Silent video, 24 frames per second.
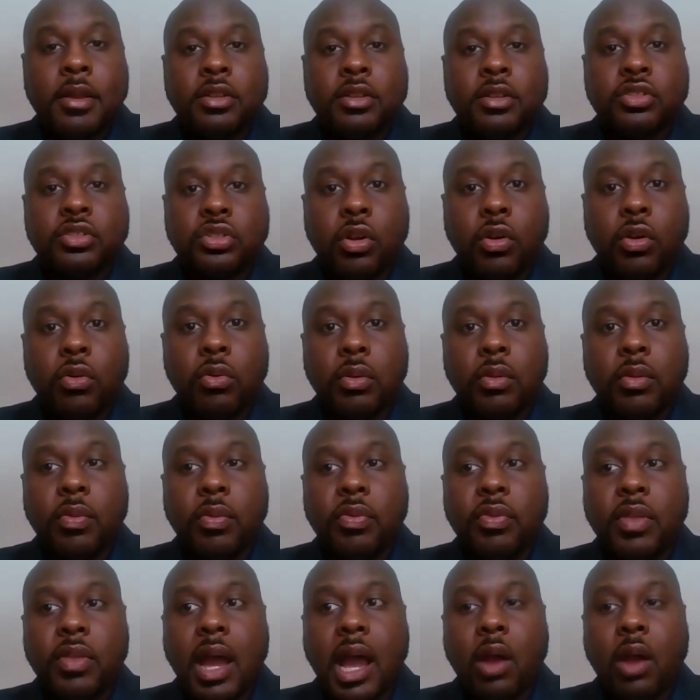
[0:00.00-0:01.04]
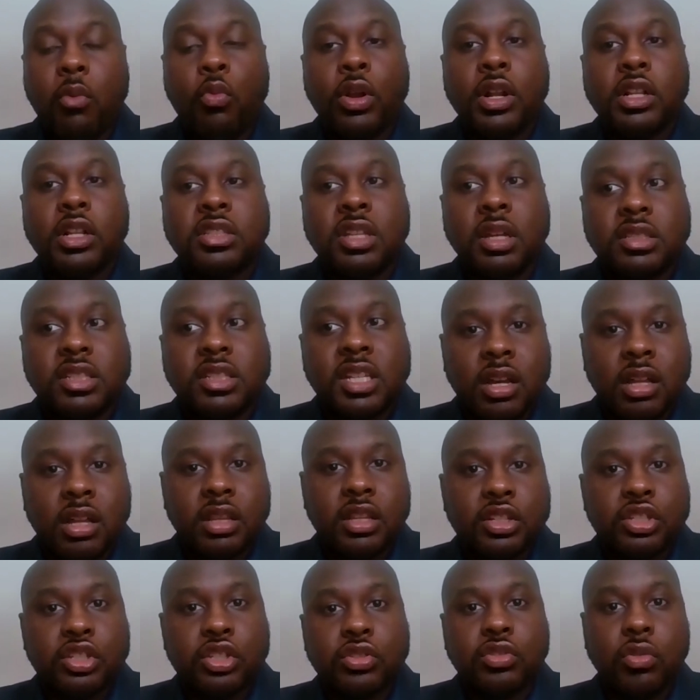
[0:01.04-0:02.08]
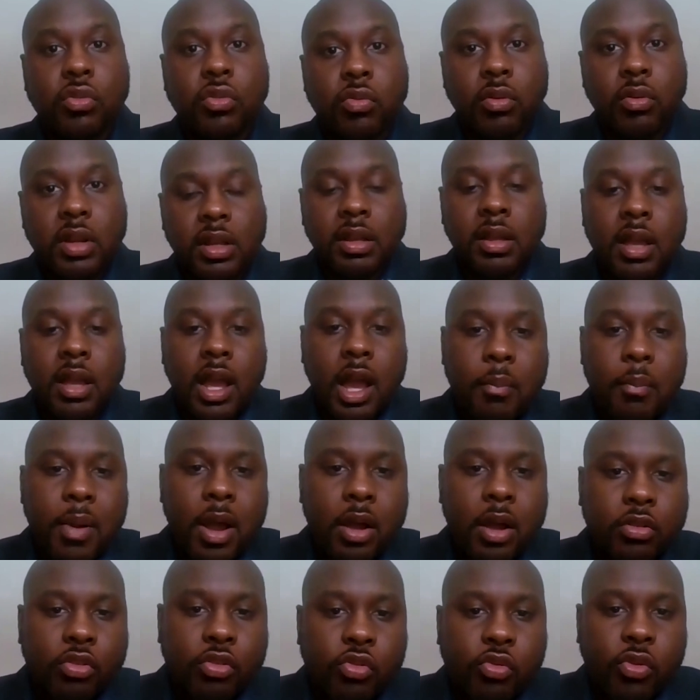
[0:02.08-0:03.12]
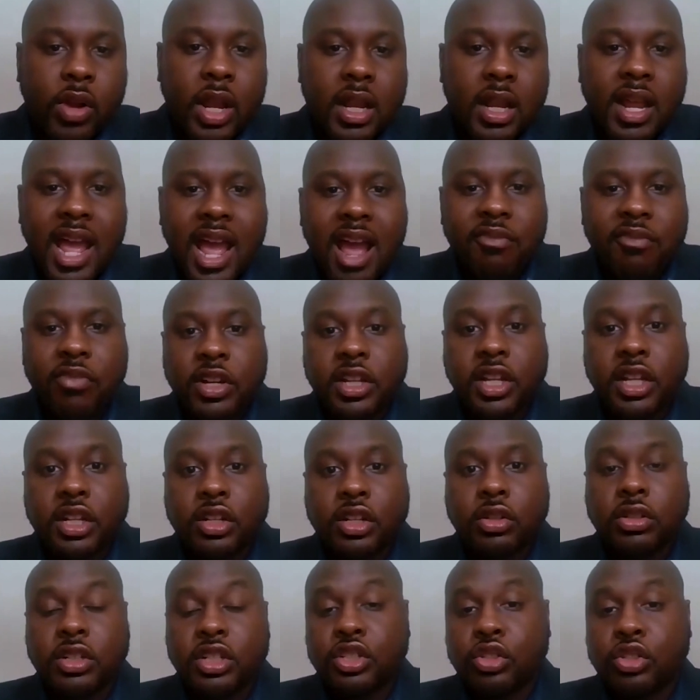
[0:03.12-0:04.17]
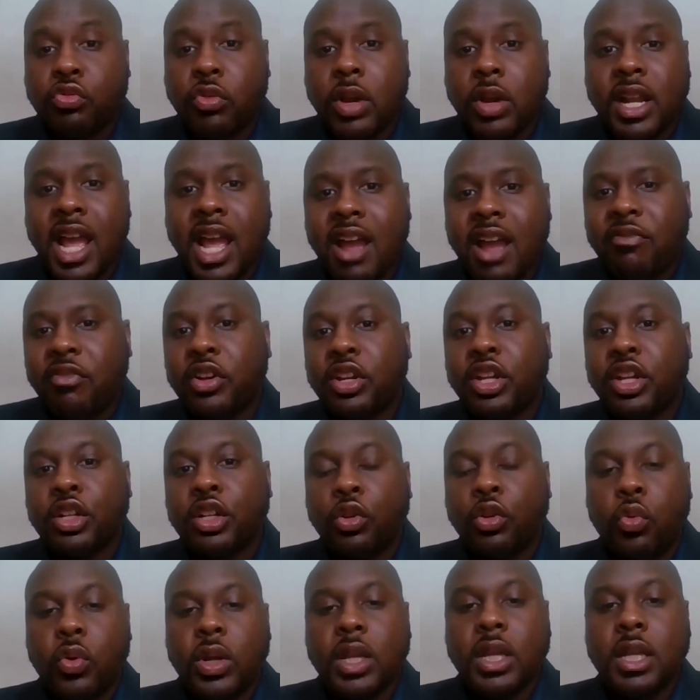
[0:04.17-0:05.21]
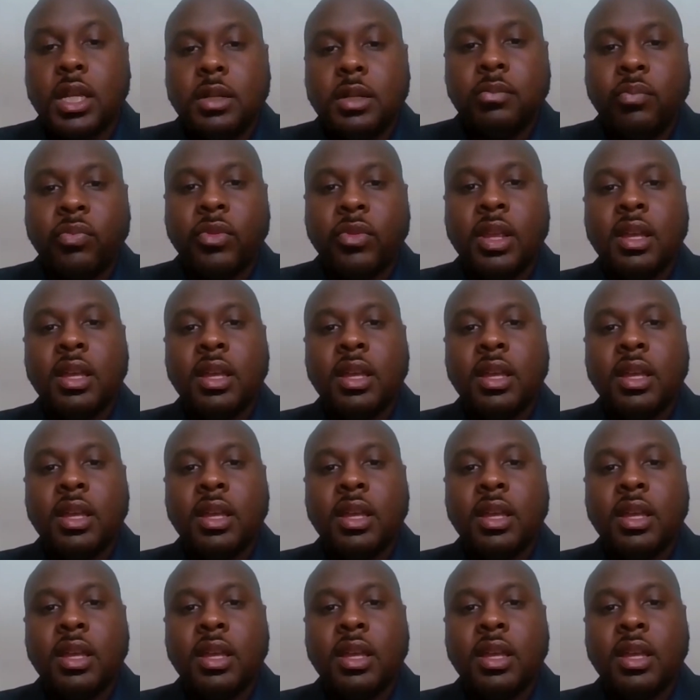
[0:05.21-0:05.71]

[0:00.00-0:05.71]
So I wanted to tell this story about this great African queen